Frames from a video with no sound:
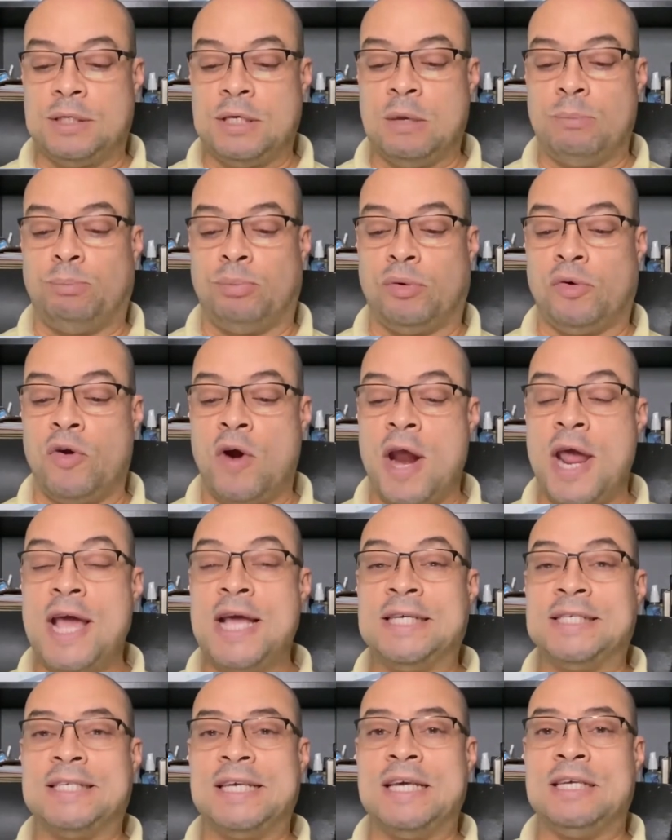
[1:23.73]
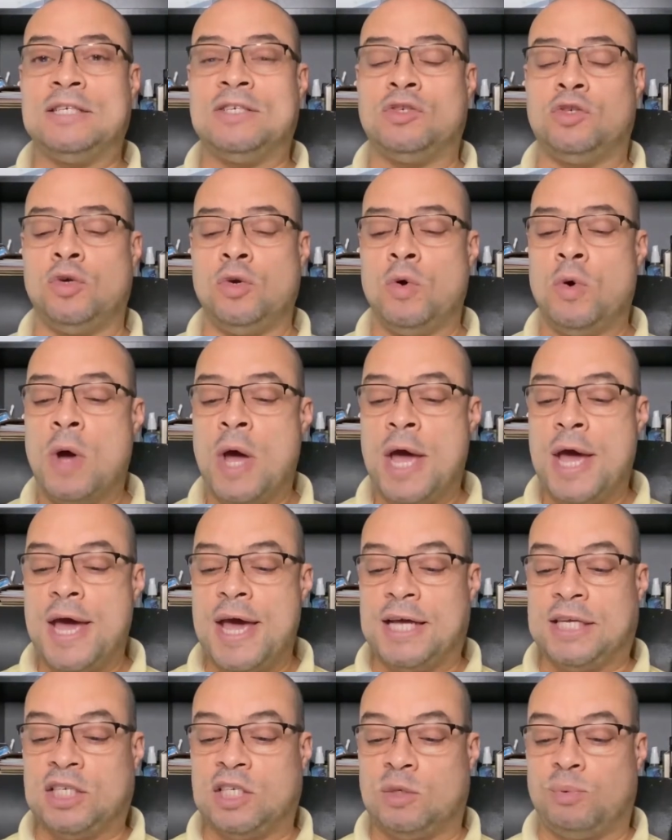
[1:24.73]
See, praise is to
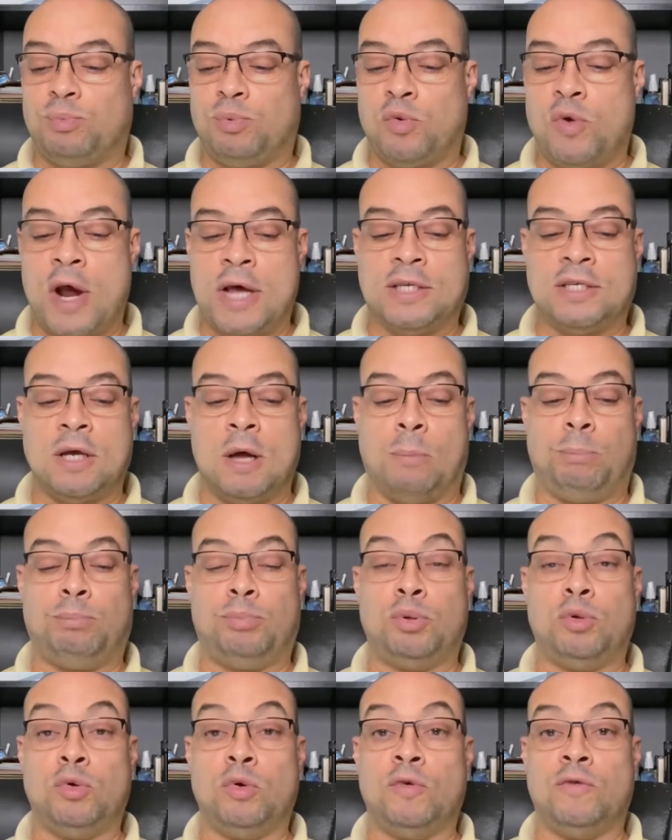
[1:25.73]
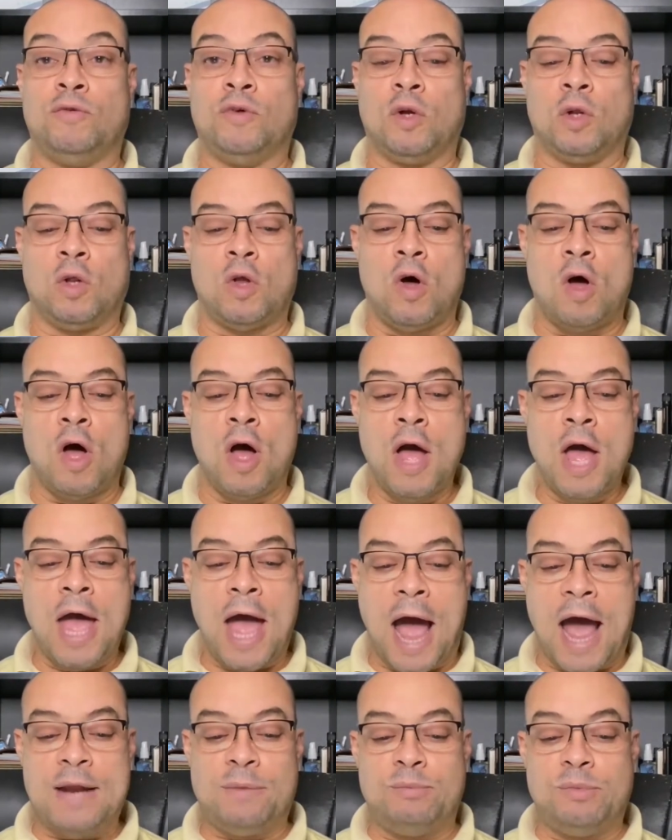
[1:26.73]
express approval or
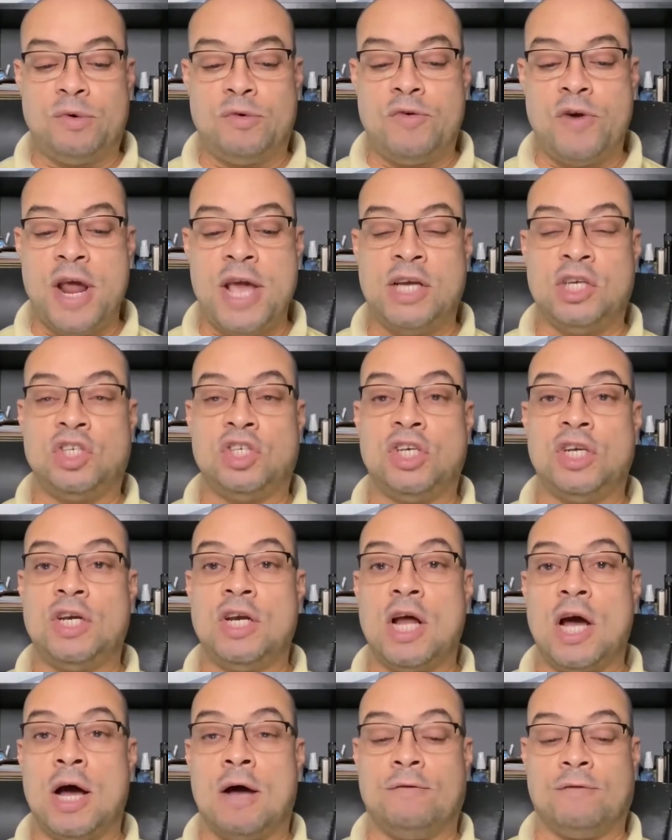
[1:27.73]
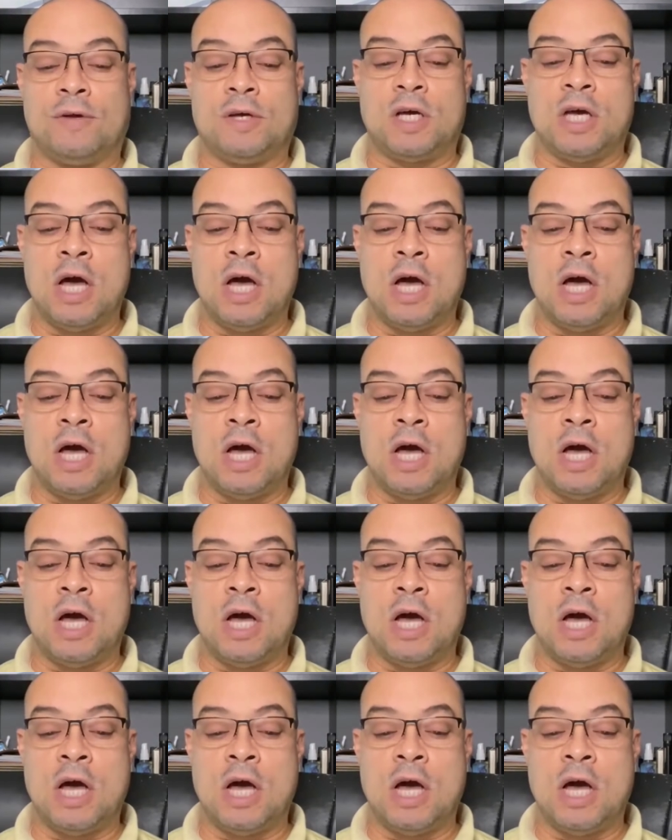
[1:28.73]
admiration of,